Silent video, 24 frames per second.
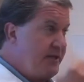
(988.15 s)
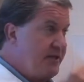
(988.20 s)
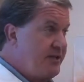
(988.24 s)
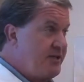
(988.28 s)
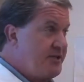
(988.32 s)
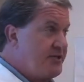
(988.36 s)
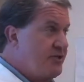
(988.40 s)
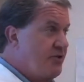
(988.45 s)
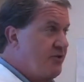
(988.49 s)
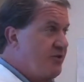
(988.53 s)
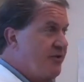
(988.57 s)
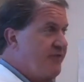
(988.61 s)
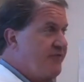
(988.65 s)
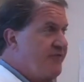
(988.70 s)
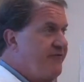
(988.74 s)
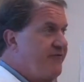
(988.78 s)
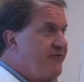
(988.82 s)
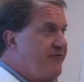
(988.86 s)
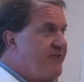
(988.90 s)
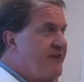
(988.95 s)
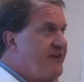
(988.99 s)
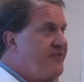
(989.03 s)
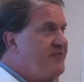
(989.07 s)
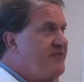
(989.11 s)
So in a
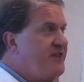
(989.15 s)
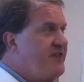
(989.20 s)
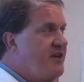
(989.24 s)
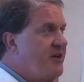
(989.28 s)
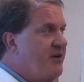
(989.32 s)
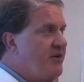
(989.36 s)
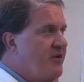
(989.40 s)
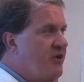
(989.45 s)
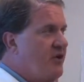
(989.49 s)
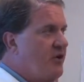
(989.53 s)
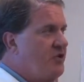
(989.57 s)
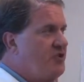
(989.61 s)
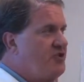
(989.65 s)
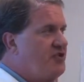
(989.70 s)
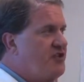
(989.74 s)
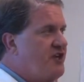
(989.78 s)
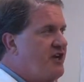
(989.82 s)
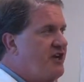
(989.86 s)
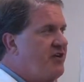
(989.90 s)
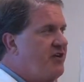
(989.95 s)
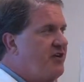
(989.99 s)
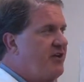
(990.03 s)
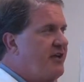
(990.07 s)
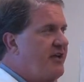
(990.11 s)
50-year-old,
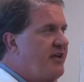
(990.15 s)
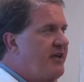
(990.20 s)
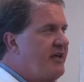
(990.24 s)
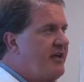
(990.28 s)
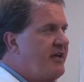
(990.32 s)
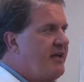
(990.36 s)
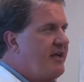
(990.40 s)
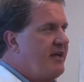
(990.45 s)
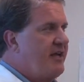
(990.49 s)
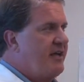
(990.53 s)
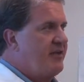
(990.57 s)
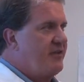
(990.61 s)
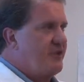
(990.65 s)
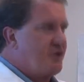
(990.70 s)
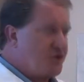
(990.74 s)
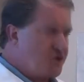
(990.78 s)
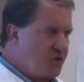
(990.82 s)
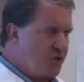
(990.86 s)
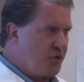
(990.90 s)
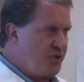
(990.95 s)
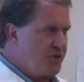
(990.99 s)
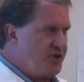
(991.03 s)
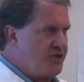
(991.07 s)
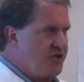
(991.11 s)
generally, the
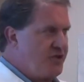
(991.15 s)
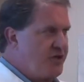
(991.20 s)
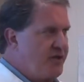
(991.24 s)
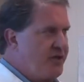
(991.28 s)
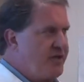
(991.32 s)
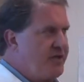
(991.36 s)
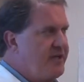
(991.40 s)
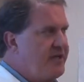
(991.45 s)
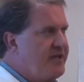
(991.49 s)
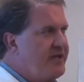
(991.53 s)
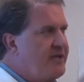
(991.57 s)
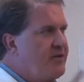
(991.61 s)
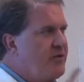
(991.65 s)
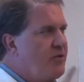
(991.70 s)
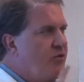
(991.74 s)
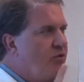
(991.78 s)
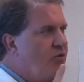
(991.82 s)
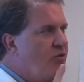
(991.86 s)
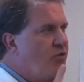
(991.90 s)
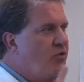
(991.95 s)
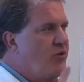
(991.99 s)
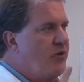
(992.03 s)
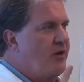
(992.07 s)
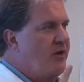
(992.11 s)
shoulder's going to,
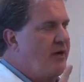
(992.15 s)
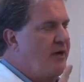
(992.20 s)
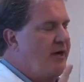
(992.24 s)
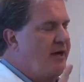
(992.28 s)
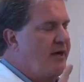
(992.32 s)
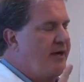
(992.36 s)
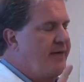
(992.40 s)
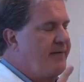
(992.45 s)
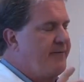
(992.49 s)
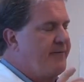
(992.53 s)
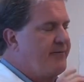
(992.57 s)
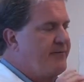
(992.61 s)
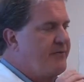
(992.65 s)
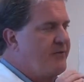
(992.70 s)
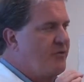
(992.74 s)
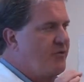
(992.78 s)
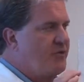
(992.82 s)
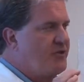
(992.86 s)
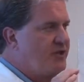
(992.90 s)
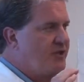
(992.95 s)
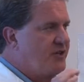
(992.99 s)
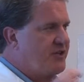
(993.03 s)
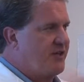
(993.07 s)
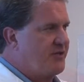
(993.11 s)
the
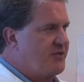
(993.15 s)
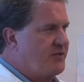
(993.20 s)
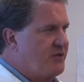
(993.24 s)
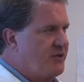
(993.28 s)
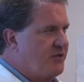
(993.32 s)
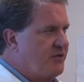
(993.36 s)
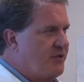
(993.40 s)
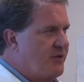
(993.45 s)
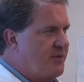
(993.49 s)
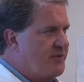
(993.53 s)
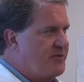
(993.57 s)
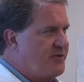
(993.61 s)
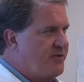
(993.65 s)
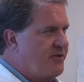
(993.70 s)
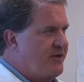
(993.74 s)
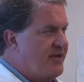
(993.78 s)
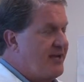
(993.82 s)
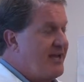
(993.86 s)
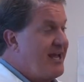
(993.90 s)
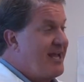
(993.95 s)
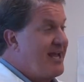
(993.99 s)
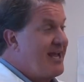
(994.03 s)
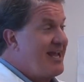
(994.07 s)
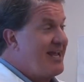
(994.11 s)
rotator cuff's going to rupture.
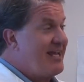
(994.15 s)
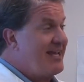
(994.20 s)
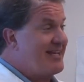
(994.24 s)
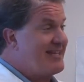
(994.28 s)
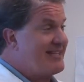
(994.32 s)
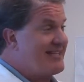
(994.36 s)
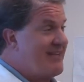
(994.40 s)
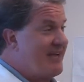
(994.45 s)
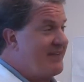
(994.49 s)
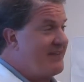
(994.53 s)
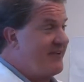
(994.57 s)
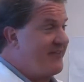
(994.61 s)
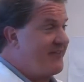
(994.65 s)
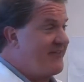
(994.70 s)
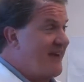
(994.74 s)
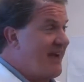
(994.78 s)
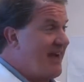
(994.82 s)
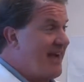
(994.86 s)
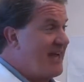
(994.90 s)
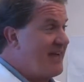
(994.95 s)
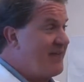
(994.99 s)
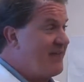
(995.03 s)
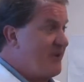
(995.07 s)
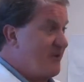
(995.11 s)
In a
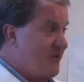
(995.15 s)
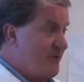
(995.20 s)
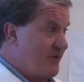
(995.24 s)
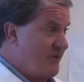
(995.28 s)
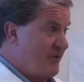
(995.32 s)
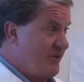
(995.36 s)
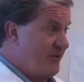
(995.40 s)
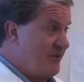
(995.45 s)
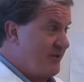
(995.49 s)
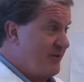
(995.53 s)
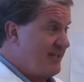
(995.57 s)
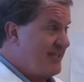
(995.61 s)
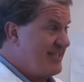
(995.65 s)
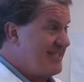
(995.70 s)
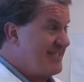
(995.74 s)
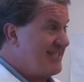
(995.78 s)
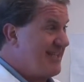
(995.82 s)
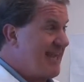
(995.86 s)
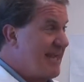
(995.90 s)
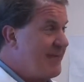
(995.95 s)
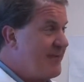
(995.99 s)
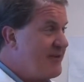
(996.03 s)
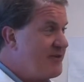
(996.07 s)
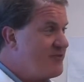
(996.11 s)
75-year-old,
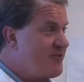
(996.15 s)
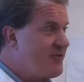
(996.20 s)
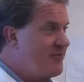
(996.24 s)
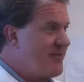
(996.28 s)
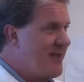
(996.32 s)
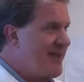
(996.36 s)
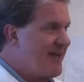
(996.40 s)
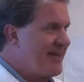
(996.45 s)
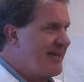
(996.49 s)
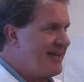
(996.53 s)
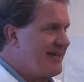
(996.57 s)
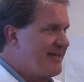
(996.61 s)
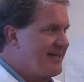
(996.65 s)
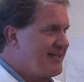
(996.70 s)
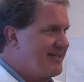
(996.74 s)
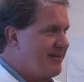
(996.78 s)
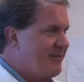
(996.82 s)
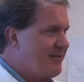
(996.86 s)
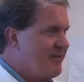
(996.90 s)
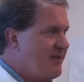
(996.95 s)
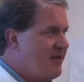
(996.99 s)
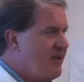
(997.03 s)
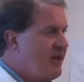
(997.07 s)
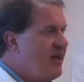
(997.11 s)
same injury
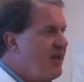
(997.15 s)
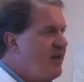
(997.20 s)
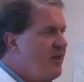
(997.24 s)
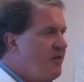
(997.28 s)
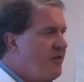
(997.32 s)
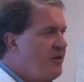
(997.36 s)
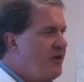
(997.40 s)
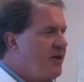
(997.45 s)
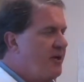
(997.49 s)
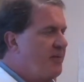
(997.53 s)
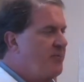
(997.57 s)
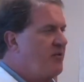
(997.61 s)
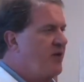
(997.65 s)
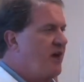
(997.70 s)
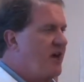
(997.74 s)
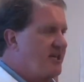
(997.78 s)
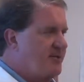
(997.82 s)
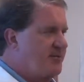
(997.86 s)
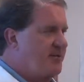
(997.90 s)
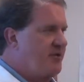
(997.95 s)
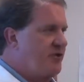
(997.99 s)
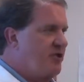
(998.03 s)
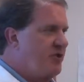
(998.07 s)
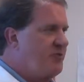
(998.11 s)
mechanism, they're going to
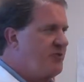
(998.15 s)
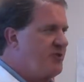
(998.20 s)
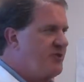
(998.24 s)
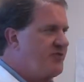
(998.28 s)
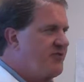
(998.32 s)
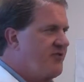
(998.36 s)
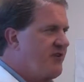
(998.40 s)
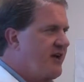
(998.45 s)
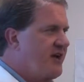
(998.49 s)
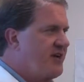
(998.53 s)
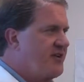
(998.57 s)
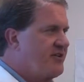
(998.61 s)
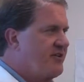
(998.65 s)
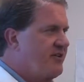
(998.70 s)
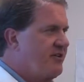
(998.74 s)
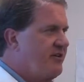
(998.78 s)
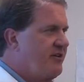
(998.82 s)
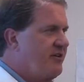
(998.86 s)
proximal humerus fracture.